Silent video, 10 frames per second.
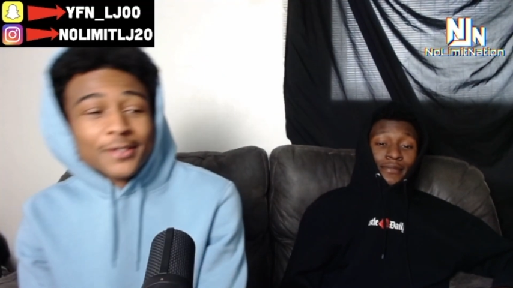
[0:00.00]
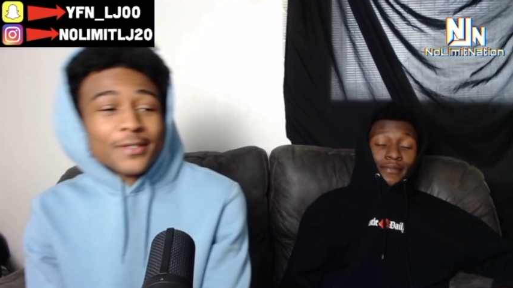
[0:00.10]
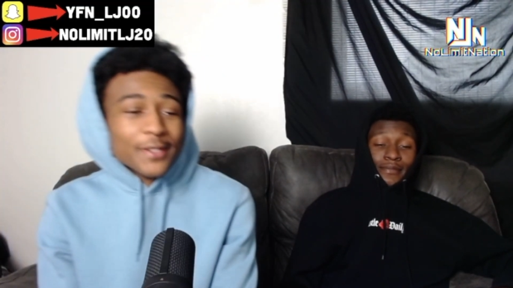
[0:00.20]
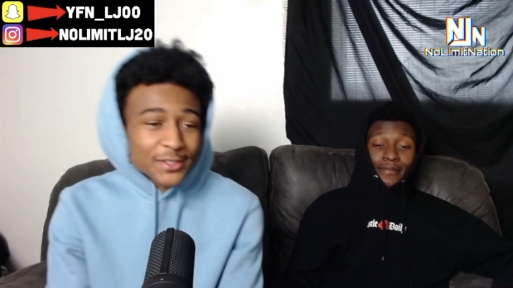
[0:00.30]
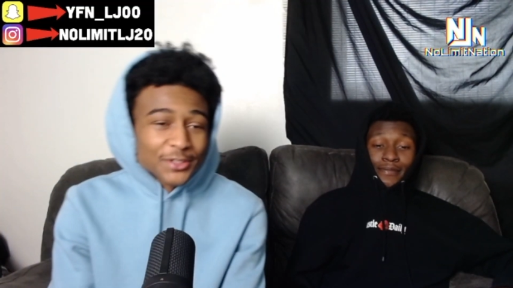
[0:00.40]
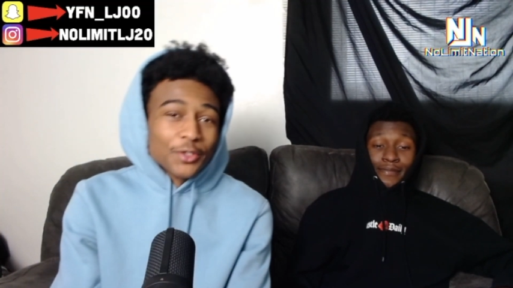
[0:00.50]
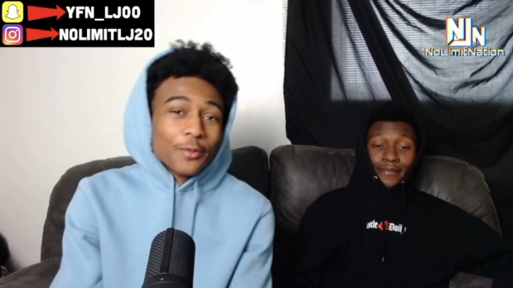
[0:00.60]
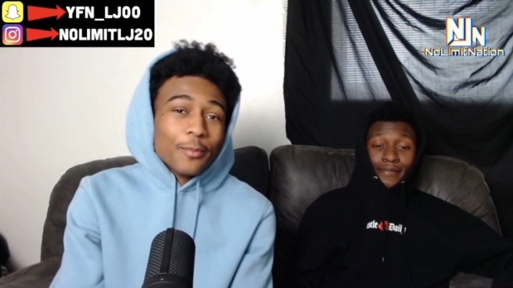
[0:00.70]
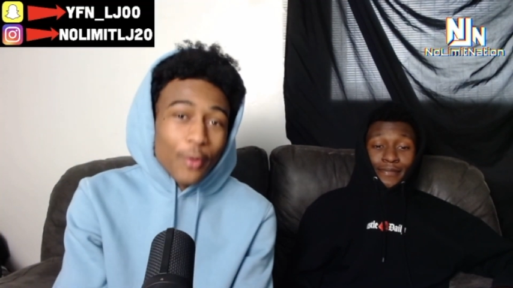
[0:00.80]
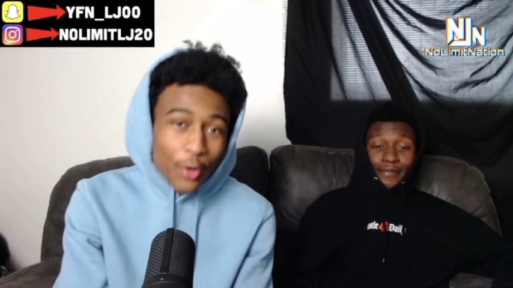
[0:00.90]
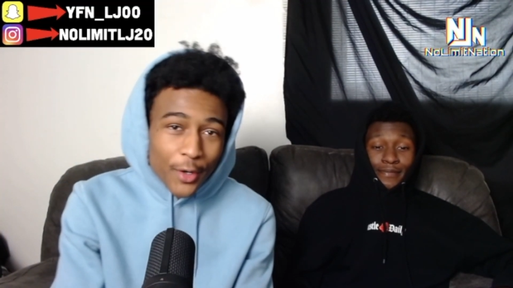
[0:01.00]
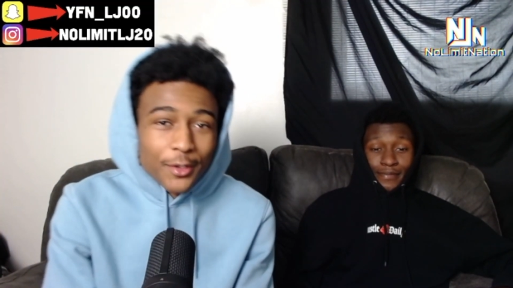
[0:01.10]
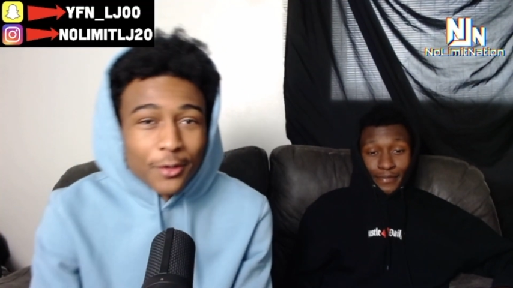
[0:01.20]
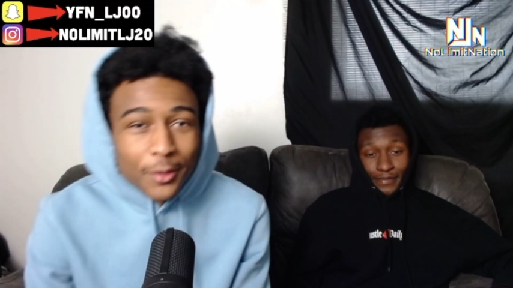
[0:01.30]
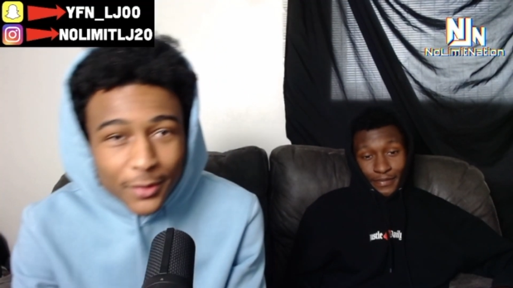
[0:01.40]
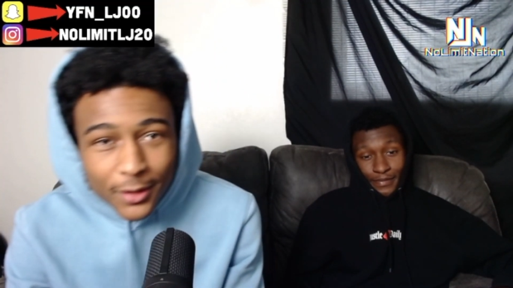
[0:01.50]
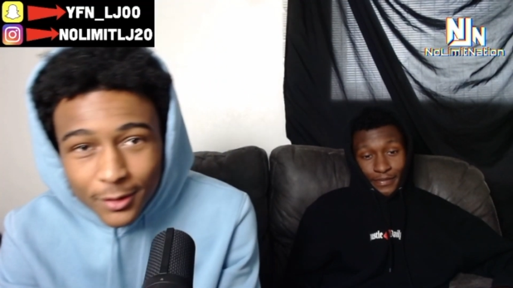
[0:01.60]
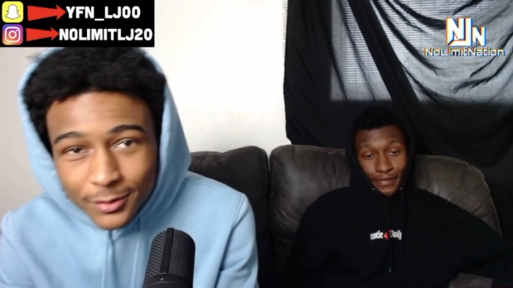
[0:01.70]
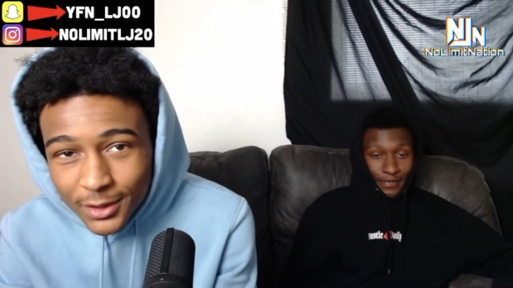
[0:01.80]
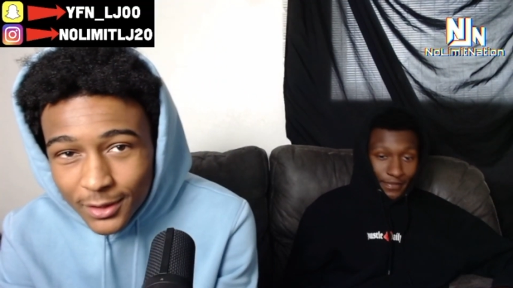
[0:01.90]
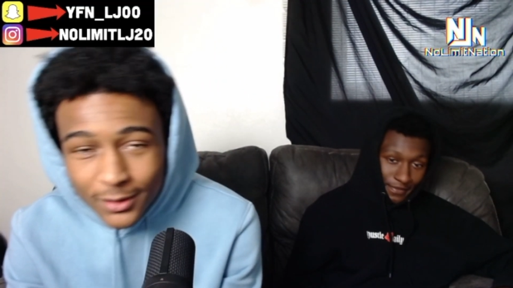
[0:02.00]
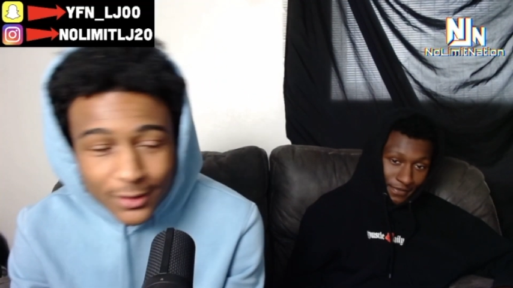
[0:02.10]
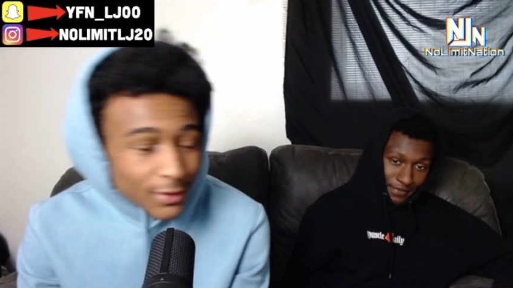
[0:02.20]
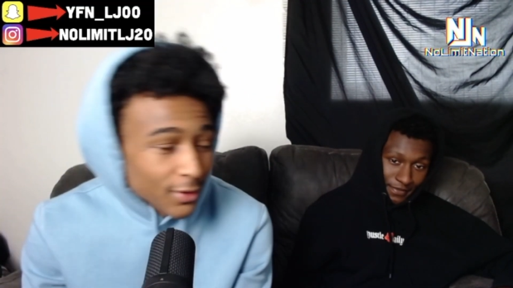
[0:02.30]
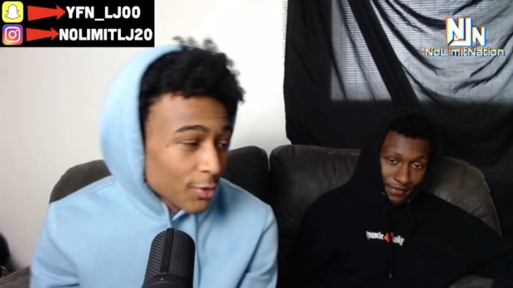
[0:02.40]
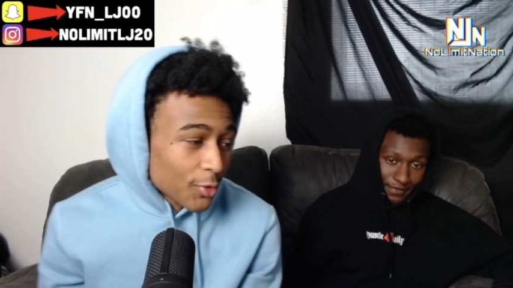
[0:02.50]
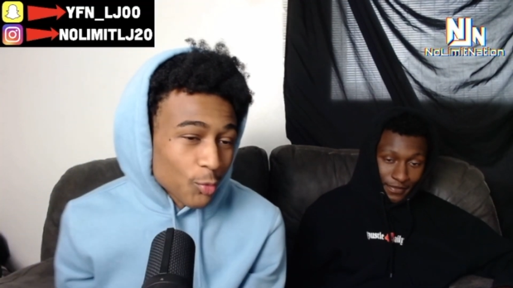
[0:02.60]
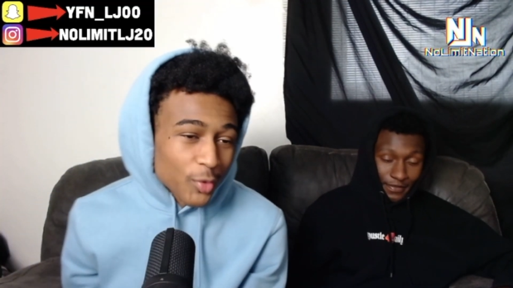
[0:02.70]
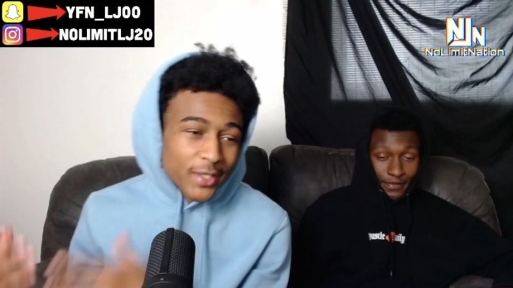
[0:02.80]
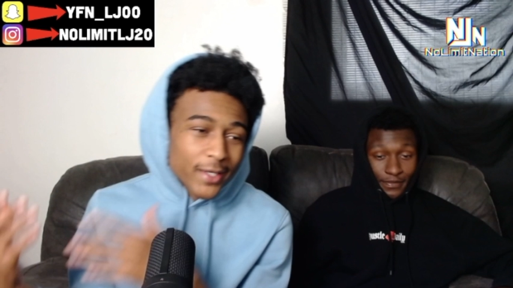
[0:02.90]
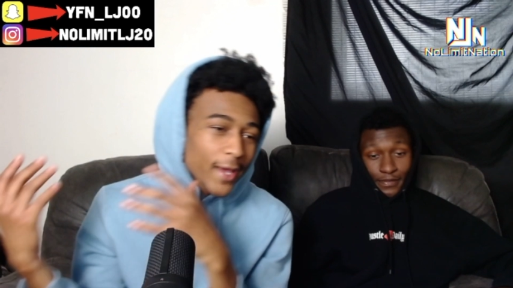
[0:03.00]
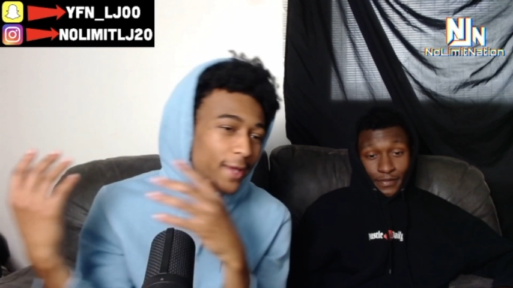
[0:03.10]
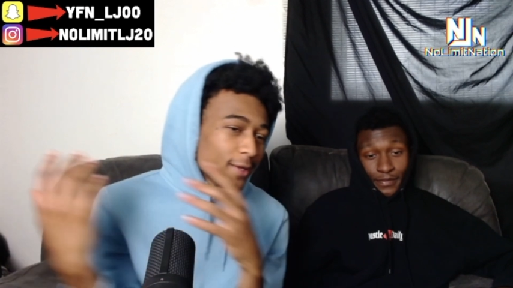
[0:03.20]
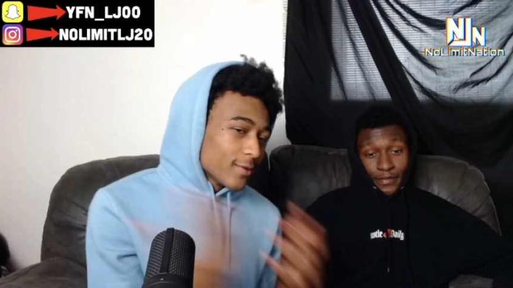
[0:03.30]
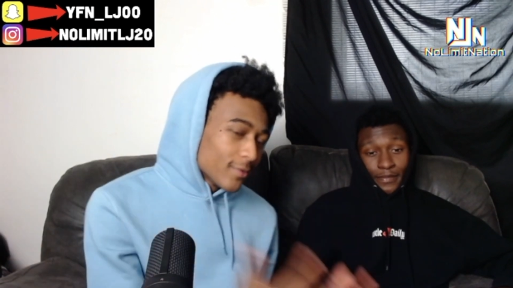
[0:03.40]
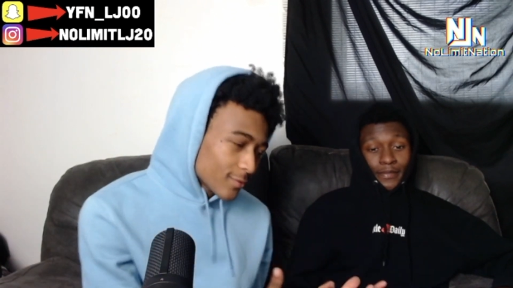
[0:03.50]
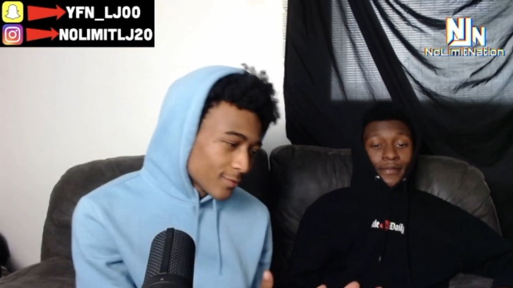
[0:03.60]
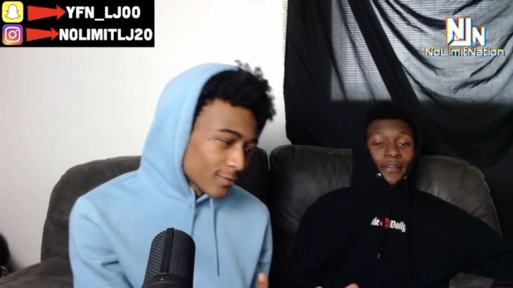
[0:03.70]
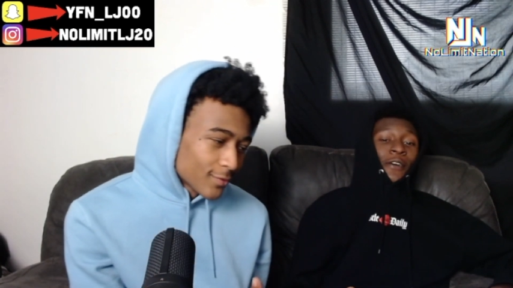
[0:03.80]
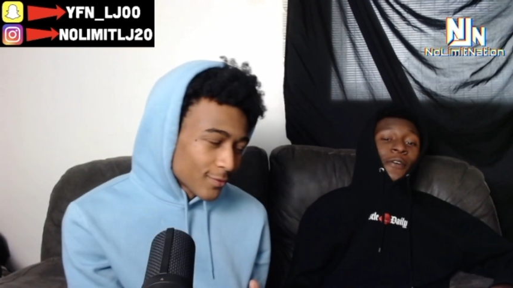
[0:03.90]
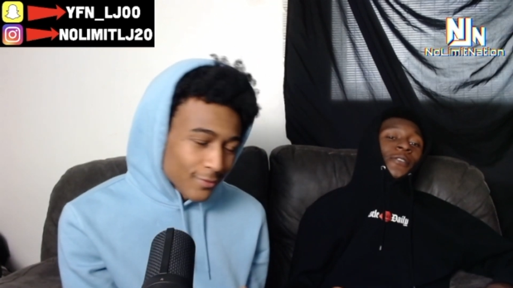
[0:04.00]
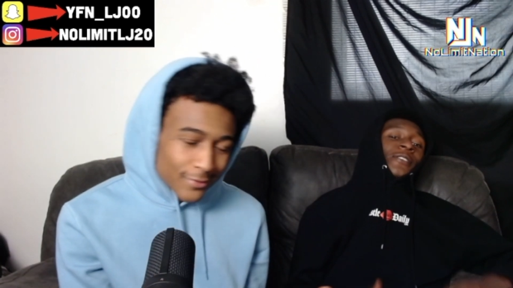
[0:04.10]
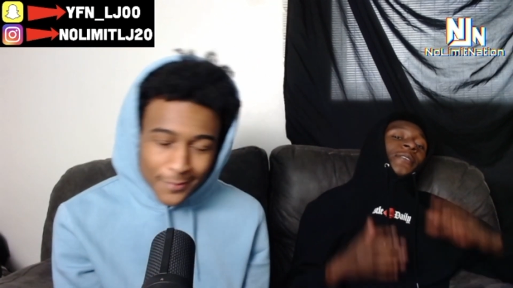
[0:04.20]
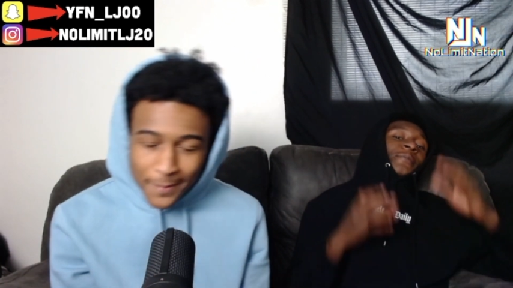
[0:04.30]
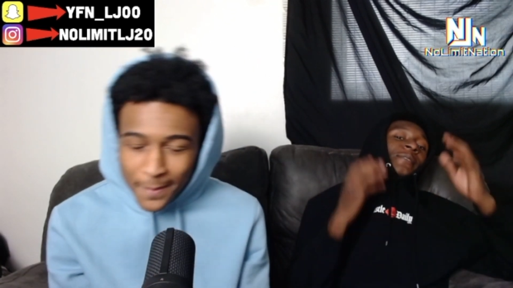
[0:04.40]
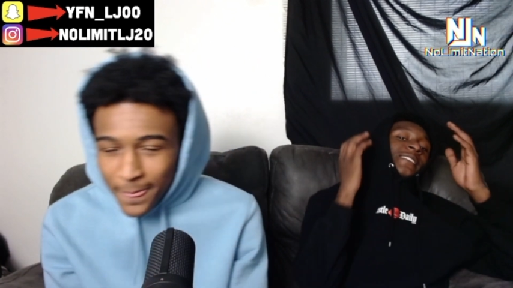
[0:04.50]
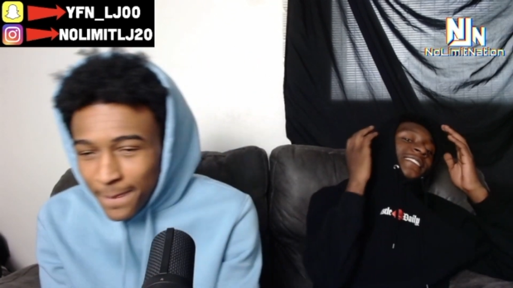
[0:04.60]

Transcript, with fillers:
Speaker 1: It's your boy, No Limit L J. And we got No Limit